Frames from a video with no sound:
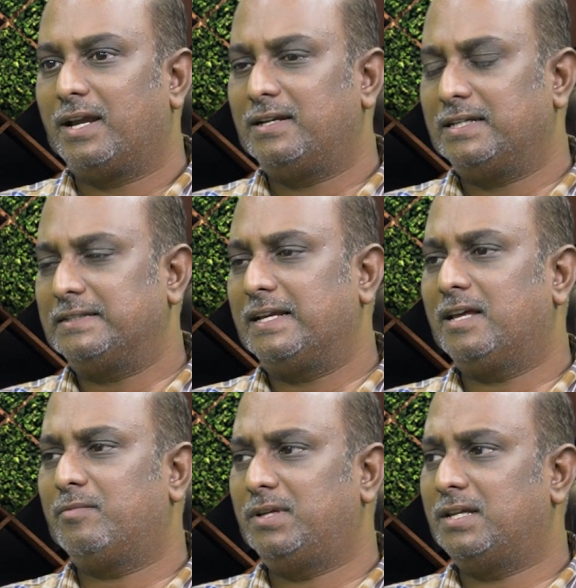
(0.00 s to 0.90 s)
And just
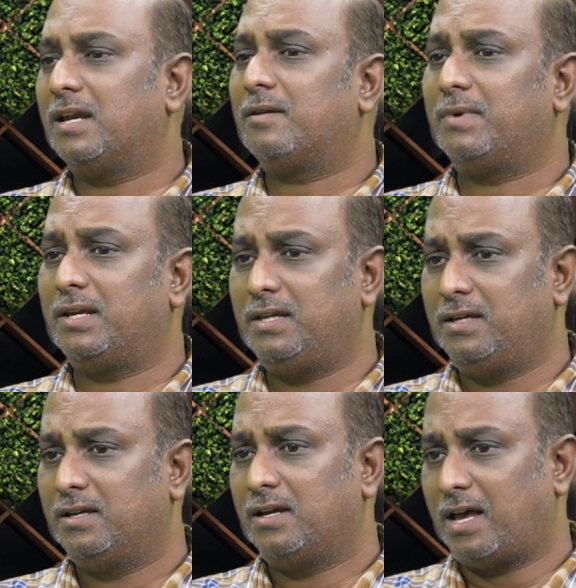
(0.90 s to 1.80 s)
like me, there are
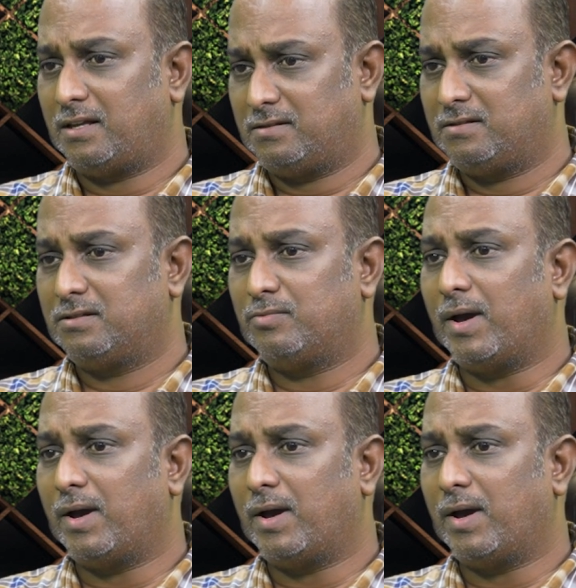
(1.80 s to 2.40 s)
many youngsters